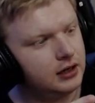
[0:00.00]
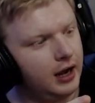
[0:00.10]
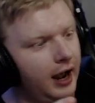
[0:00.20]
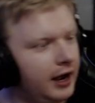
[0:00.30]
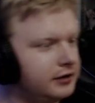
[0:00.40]

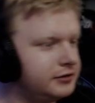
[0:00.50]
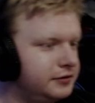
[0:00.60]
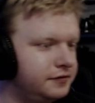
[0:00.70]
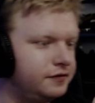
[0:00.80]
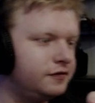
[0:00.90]
out
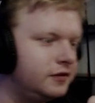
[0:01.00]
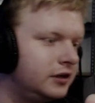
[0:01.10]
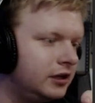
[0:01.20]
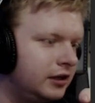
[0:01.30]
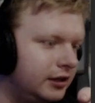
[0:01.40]
of
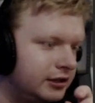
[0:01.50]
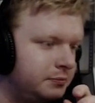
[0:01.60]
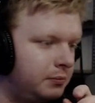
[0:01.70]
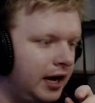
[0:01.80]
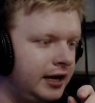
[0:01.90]
this
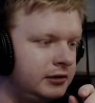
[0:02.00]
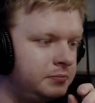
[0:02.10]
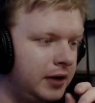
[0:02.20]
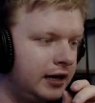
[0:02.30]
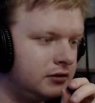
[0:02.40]
main
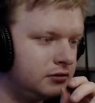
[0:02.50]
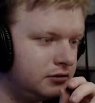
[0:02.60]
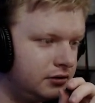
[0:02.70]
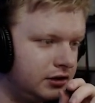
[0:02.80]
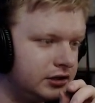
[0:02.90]

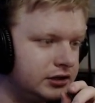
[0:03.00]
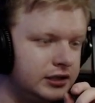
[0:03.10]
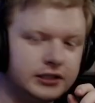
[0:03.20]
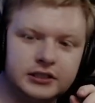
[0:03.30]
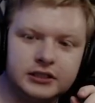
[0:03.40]
barrel that's
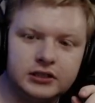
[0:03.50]
this